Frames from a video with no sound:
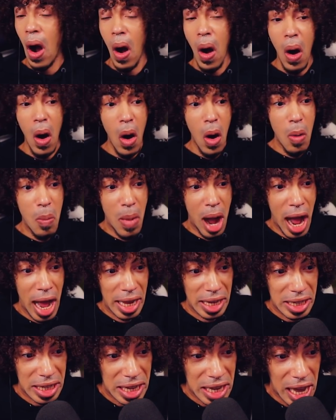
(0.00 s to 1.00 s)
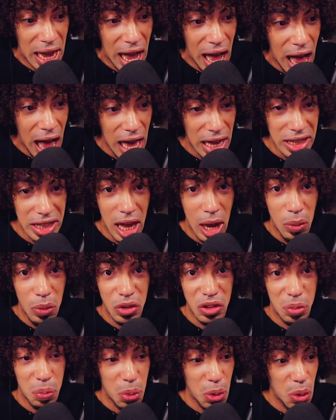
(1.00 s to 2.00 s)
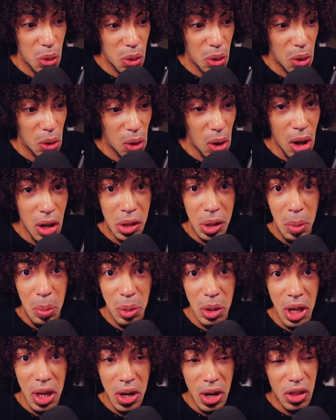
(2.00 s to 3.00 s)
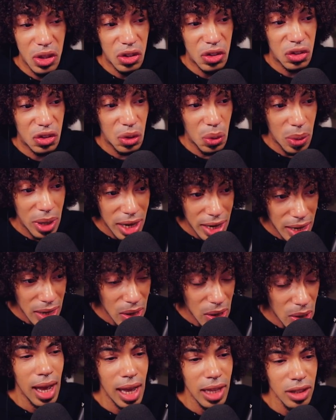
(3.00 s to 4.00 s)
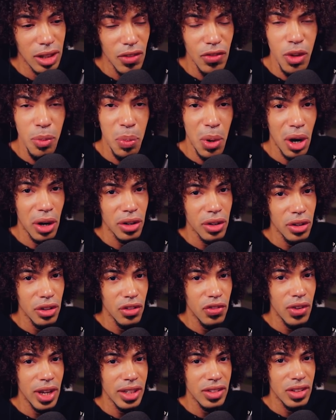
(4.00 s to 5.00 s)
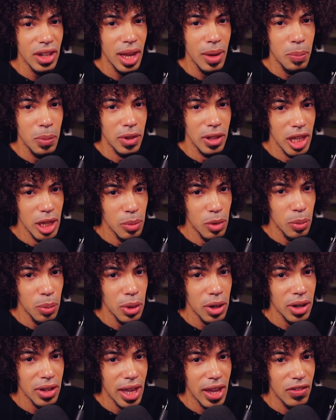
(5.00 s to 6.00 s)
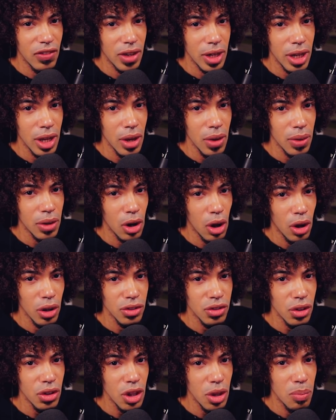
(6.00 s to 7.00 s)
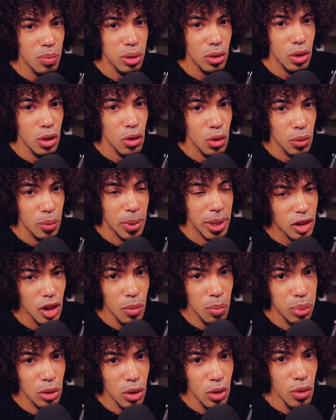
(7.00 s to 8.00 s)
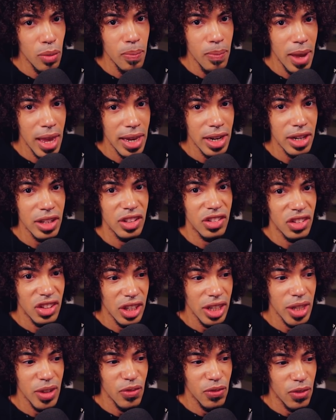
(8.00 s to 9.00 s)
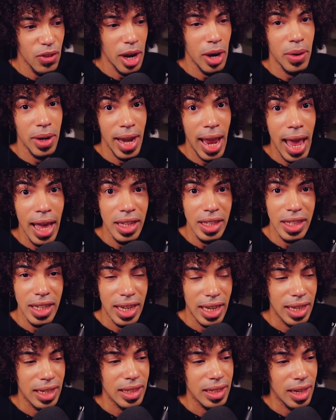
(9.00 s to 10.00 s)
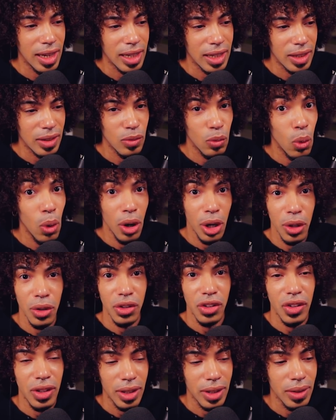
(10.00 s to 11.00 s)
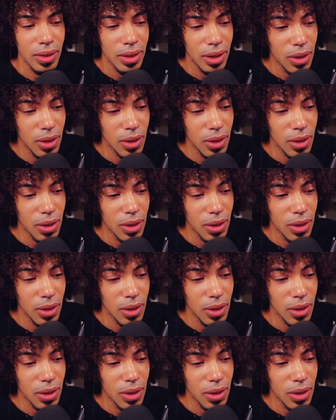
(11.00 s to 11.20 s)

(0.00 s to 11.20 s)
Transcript: Oh my God, that was brutal. All the blood on the screen. I love the particle effects that Lemur put on that video and also the bloom. The bloom made it seem very elegant, like royalty.